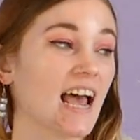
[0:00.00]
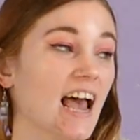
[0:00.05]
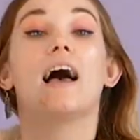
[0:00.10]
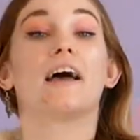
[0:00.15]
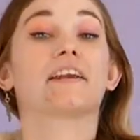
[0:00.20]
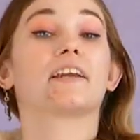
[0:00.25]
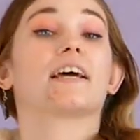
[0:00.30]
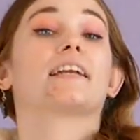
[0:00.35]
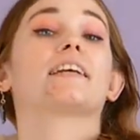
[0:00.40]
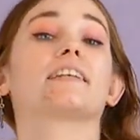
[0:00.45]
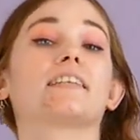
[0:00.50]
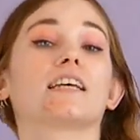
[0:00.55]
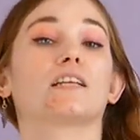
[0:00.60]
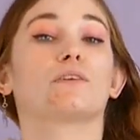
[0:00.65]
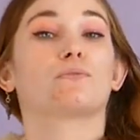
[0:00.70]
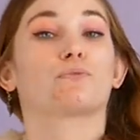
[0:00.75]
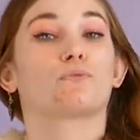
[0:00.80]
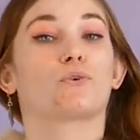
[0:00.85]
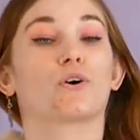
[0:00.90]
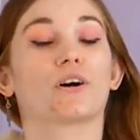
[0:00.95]
And that is it
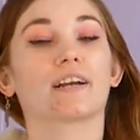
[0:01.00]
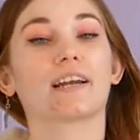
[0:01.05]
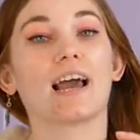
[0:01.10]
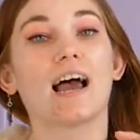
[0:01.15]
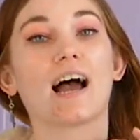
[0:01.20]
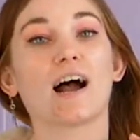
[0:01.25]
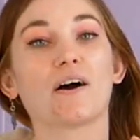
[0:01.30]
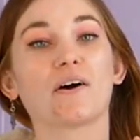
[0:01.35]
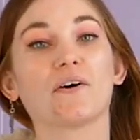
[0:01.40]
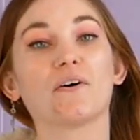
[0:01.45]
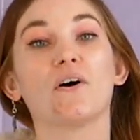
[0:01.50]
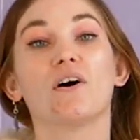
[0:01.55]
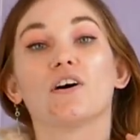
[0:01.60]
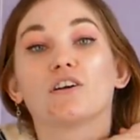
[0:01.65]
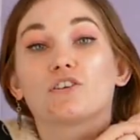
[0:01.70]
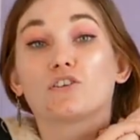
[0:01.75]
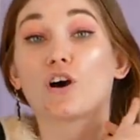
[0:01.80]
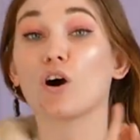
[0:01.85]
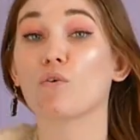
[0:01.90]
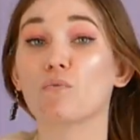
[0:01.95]
for now.
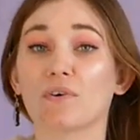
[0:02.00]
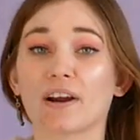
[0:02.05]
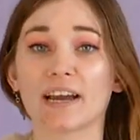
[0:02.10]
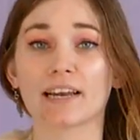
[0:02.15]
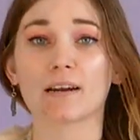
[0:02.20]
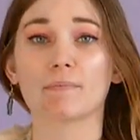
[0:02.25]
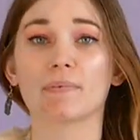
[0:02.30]
Don't forget